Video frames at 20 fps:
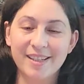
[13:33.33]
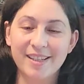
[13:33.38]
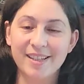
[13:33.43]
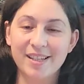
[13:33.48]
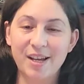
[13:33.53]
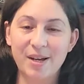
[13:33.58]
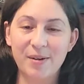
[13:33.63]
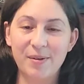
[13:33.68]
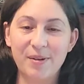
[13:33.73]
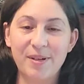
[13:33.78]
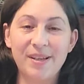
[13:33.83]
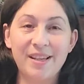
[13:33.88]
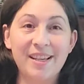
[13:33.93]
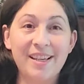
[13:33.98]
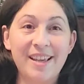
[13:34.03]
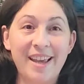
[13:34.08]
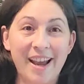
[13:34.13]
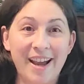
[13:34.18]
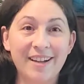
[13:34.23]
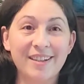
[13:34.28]
So
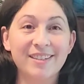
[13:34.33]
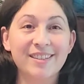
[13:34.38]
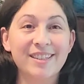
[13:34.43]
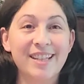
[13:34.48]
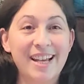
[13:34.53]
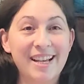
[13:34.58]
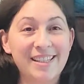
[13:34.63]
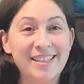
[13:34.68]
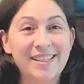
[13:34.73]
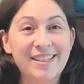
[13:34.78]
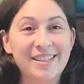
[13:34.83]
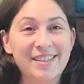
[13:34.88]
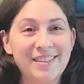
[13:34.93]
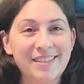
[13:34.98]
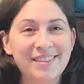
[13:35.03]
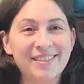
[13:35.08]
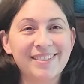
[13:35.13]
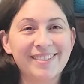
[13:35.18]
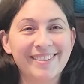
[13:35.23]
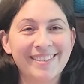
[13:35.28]
yeah, that's,
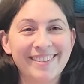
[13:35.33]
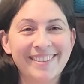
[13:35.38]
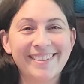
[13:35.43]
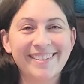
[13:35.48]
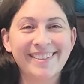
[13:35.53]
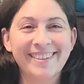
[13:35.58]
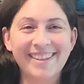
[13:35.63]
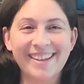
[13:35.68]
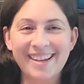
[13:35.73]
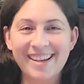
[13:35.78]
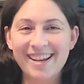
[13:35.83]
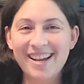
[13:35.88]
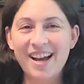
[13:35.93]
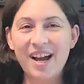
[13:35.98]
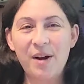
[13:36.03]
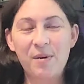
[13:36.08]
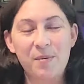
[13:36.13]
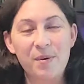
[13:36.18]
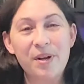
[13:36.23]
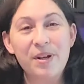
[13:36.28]

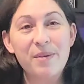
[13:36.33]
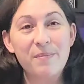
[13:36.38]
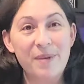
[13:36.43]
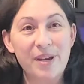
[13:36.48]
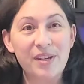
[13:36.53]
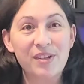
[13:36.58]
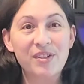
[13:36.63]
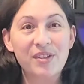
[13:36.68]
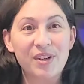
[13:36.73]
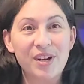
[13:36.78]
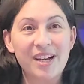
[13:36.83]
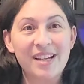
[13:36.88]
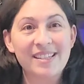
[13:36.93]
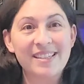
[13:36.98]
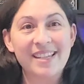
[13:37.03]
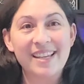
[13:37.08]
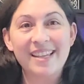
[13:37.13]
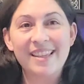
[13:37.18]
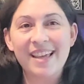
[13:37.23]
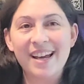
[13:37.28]
I wanted to make sure I
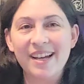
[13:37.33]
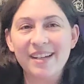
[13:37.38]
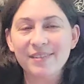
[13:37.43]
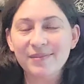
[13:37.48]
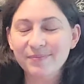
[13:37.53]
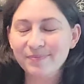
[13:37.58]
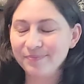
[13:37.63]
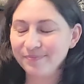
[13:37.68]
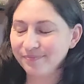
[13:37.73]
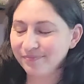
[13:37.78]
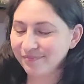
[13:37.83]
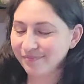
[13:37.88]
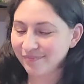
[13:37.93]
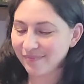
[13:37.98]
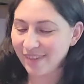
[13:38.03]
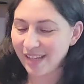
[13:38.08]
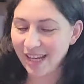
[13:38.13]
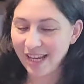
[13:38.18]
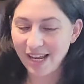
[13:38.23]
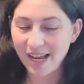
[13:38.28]
say that.
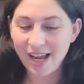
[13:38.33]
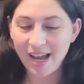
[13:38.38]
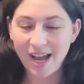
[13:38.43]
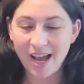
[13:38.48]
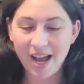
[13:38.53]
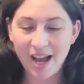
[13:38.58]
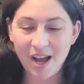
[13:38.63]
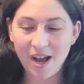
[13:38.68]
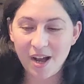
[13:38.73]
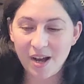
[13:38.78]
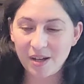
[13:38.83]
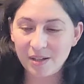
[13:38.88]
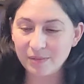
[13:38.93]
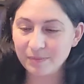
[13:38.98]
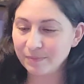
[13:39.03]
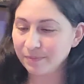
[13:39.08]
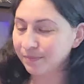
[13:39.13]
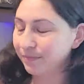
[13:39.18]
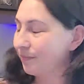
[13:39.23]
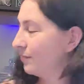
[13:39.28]

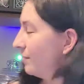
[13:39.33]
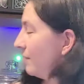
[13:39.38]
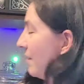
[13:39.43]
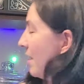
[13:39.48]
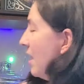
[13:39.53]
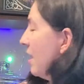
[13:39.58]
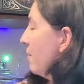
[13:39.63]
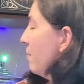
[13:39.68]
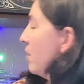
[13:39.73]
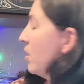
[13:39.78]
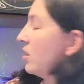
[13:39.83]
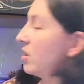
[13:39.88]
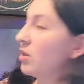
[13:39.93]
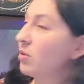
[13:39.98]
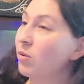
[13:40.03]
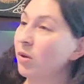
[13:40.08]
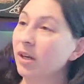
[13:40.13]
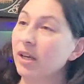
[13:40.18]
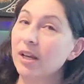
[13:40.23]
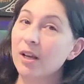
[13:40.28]
I'm
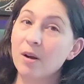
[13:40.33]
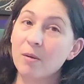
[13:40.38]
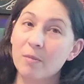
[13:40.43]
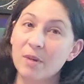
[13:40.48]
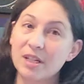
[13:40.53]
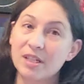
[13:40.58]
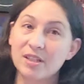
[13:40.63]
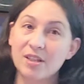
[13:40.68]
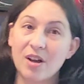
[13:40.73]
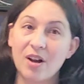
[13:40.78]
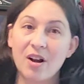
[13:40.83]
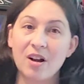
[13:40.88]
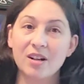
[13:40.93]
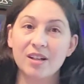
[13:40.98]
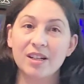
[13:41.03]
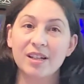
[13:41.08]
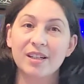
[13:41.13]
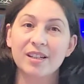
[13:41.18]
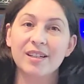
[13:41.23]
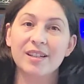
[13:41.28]
also working on my
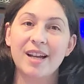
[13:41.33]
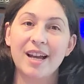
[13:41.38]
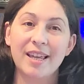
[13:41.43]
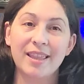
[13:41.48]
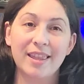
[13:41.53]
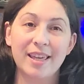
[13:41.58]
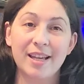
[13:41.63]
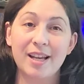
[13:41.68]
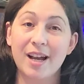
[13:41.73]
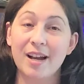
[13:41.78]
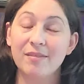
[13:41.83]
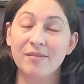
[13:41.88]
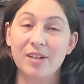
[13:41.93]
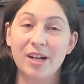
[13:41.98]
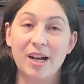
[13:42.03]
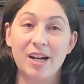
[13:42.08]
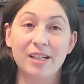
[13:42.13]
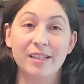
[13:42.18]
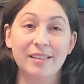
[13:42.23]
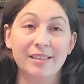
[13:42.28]
sock. I think I've
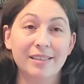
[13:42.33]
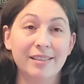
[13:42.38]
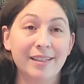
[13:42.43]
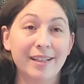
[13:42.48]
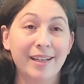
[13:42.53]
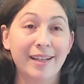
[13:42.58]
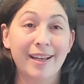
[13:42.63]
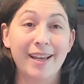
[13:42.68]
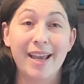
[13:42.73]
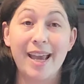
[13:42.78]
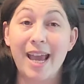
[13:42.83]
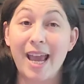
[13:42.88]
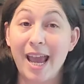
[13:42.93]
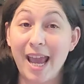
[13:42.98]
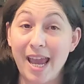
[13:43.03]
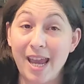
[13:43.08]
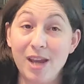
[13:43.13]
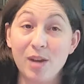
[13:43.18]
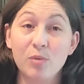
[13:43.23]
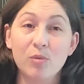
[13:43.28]
gotten
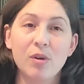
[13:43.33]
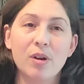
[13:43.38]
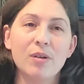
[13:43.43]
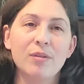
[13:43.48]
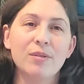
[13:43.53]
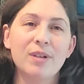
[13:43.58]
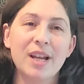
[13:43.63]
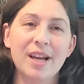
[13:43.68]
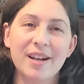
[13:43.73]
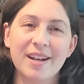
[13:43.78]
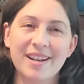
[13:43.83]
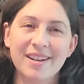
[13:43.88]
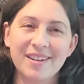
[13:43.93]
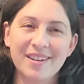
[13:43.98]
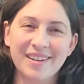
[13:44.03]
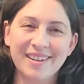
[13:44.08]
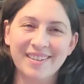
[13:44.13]
a row done